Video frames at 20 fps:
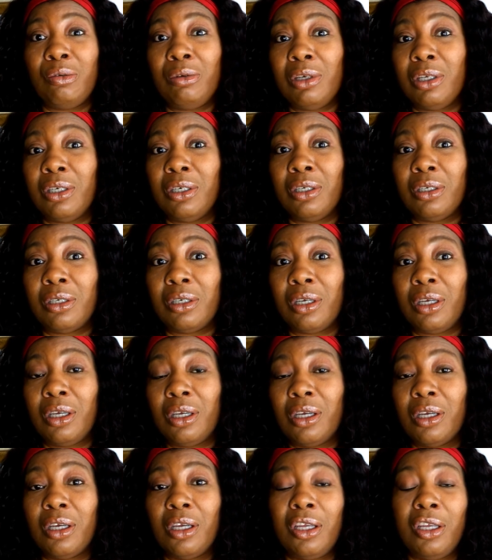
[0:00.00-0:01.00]
look
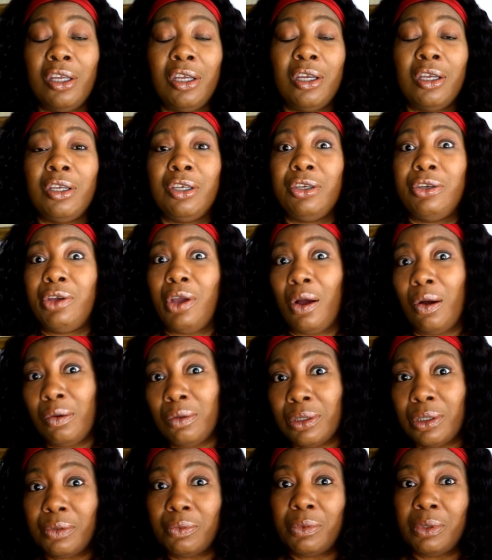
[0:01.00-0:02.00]
in your
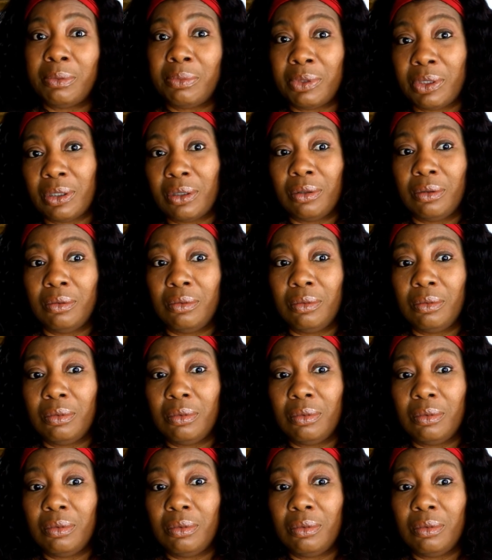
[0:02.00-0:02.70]
swimsuit